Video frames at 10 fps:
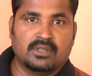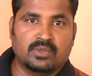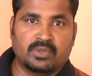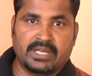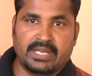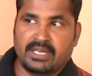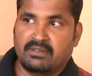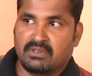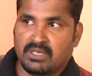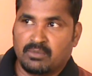You can add
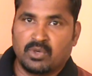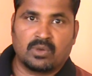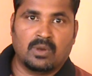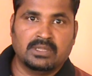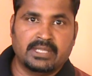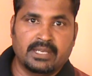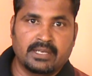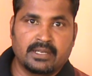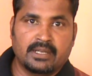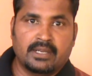one more call there,
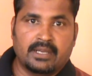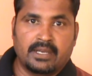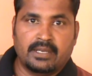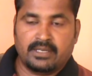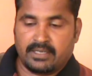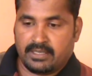and